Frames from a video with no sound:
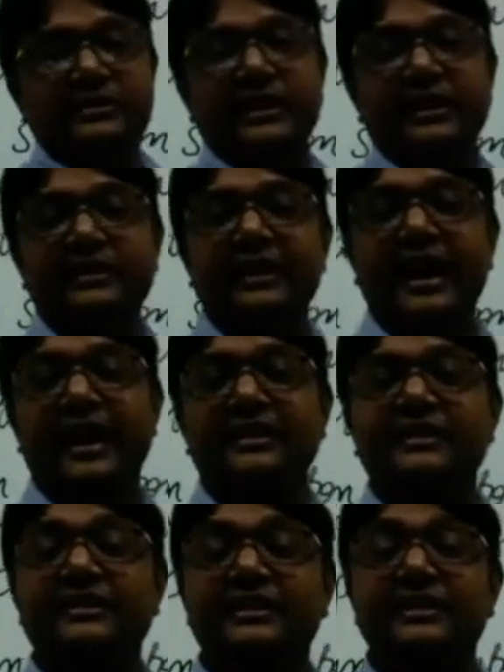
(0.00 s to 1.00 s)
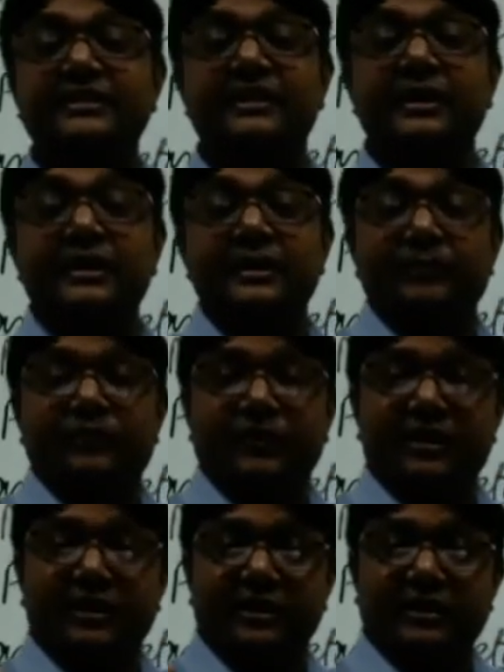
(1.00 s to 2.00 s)
saying that it is
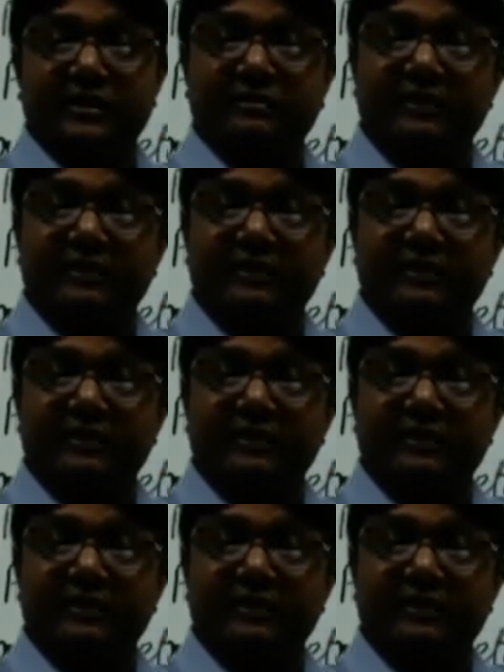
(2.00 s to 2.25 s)
the